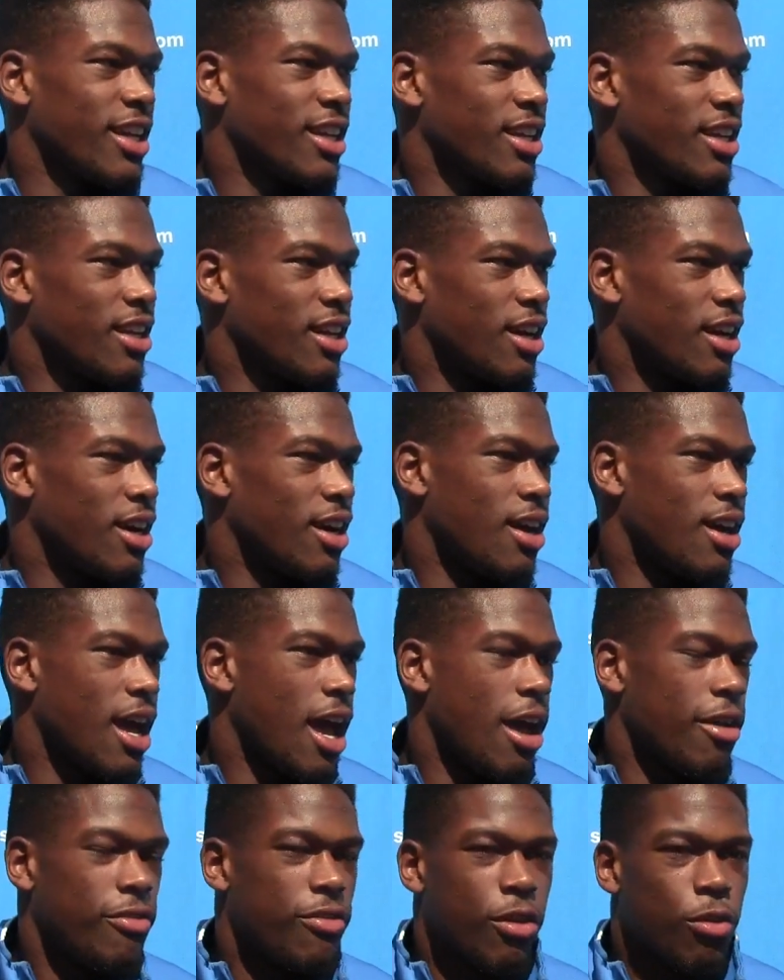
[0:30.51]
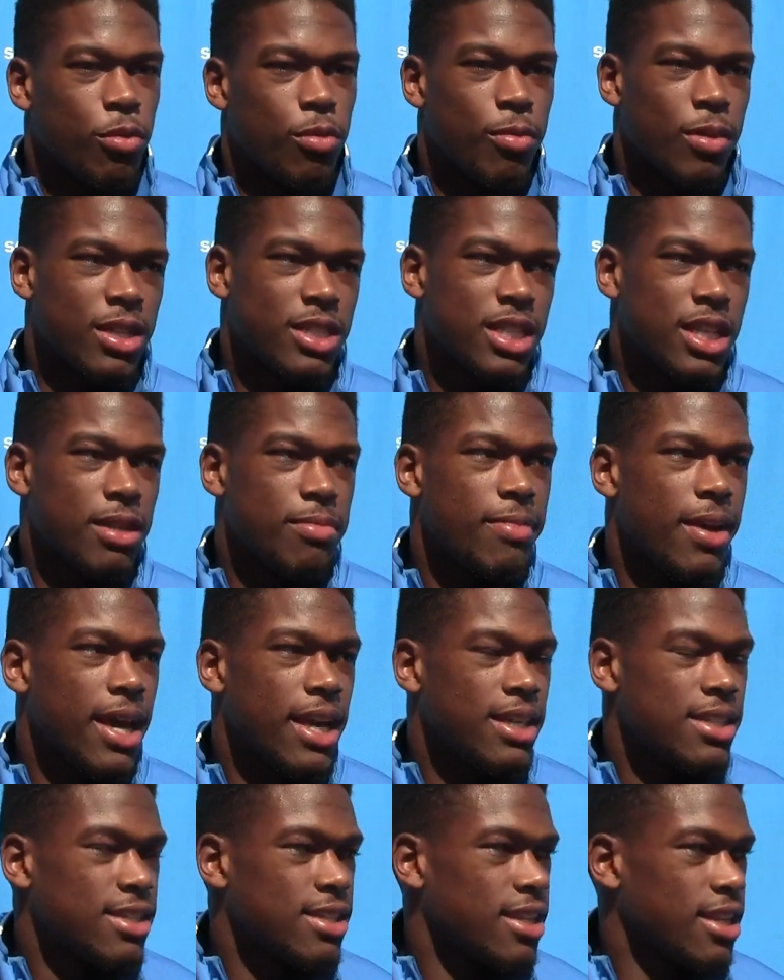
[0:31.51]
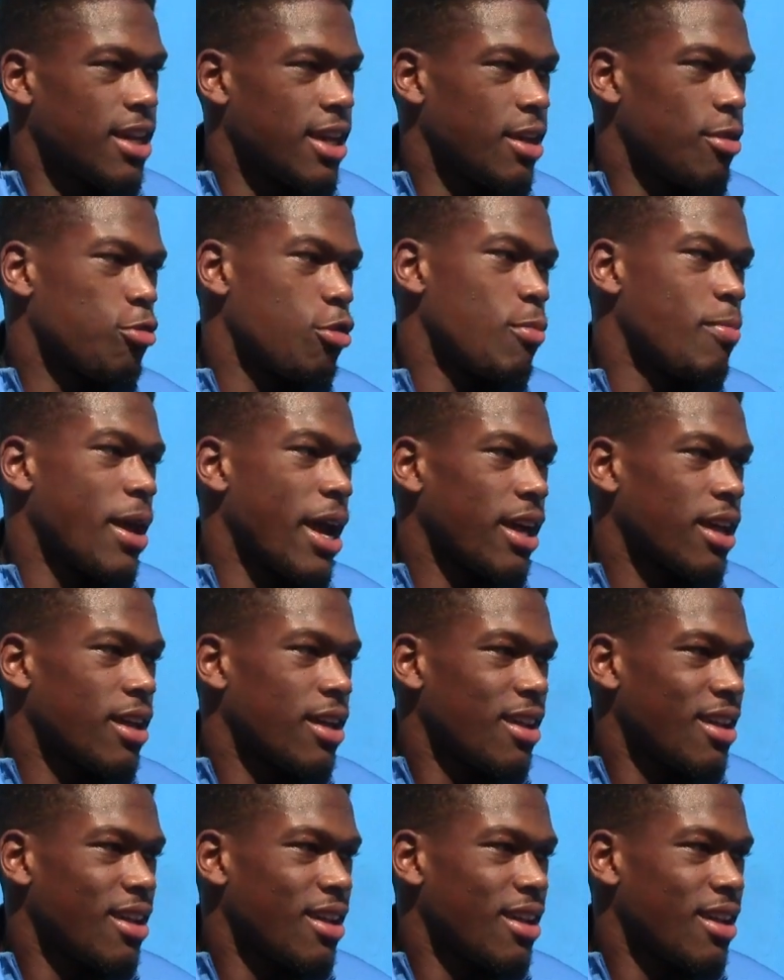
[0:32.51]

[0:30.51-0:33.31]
I had fun with my teammates, and then you couldn't back.